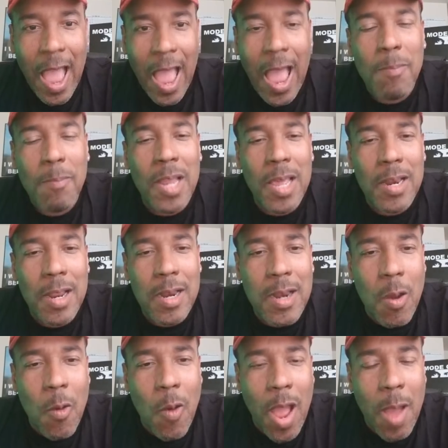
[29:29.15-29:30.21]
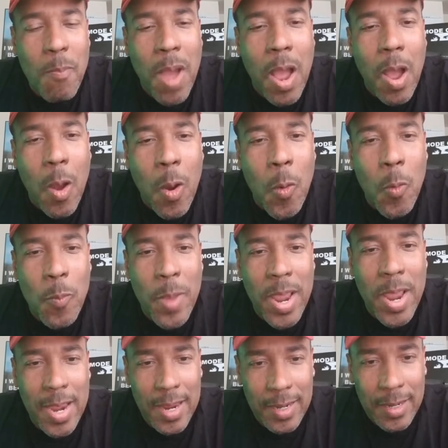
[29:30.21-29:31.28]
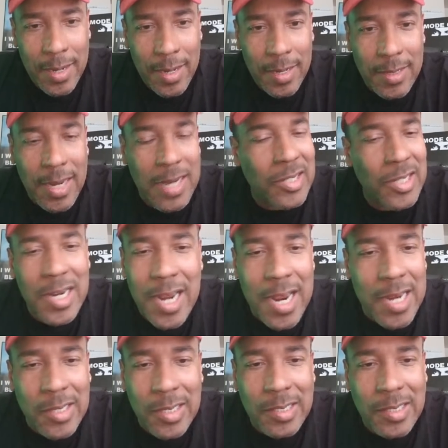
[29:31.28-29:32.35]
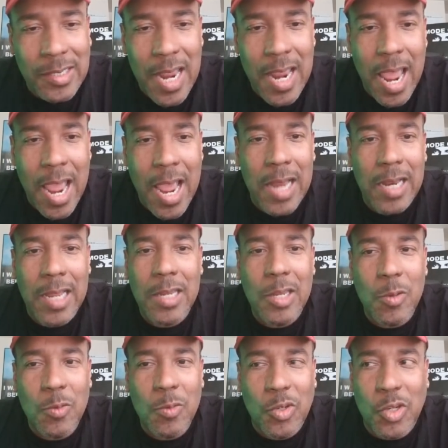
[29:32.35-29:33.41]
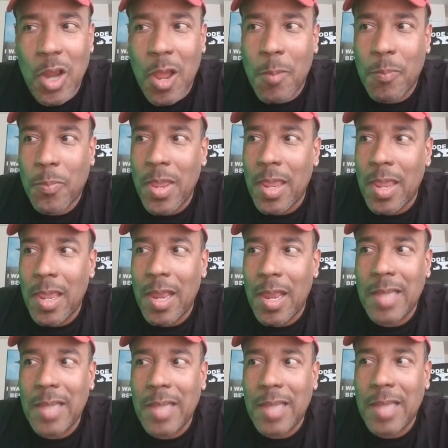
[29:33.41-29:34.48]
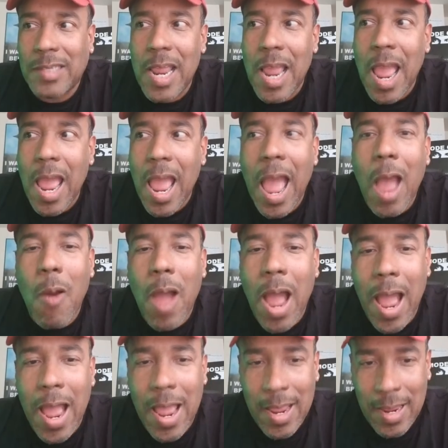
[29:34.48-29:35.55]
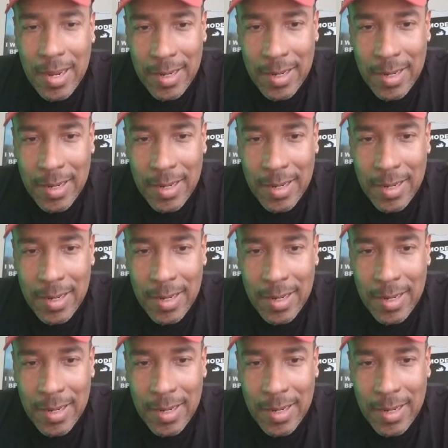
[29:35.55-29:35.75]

I'm letting her know I'm my own man. That she can't just say, Alan, you jump, and I say, how high?